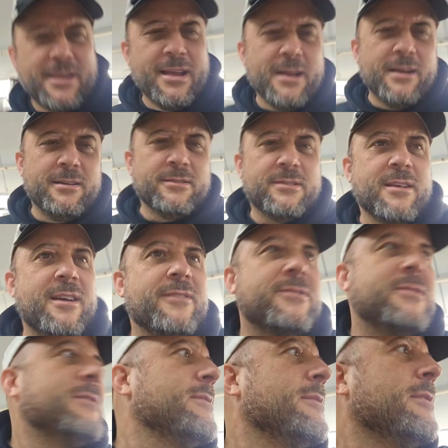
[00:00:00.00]
gallons
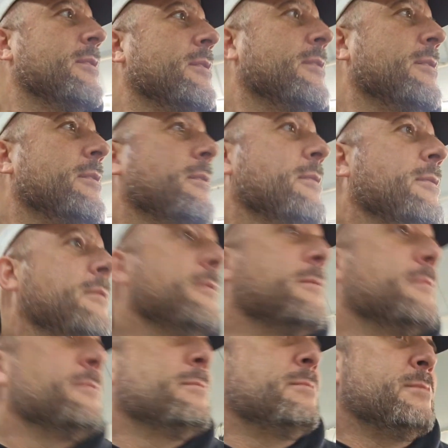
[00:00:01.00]
left,
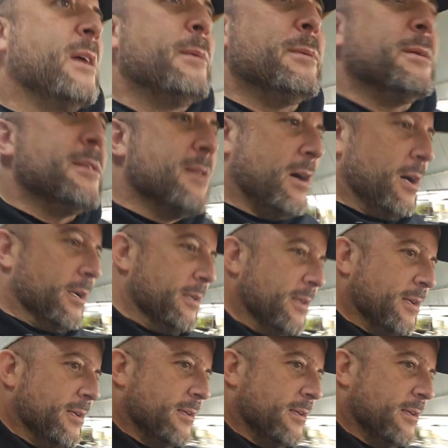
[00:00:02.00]
maybe none,